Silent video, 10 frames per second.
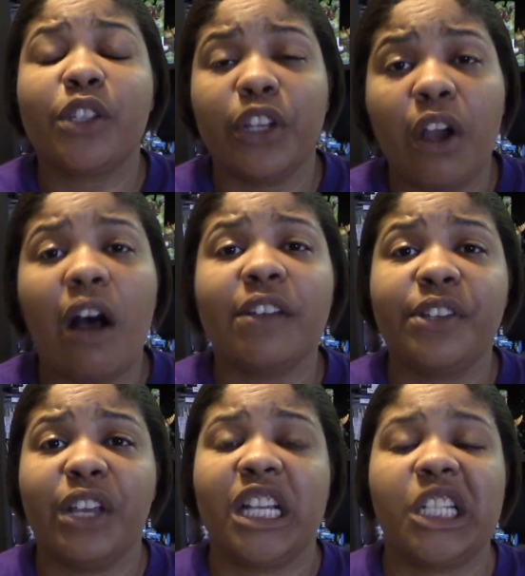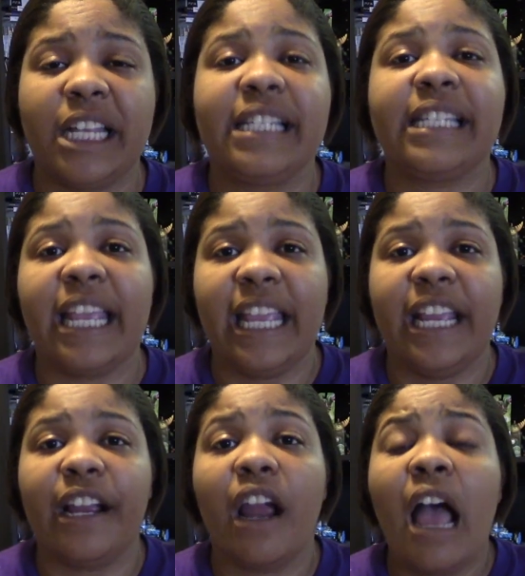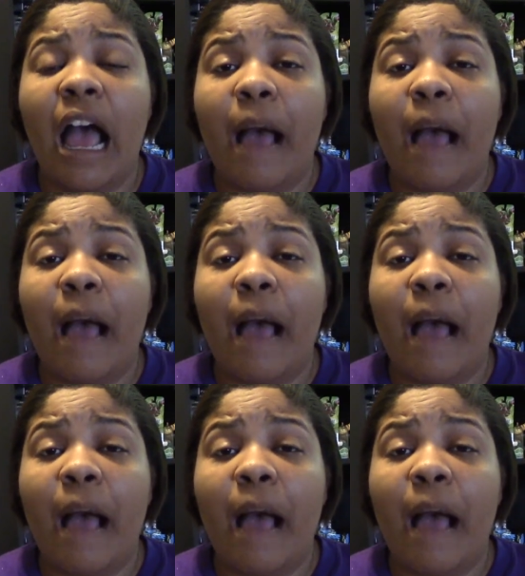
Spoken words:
so you'll also get a chance to hear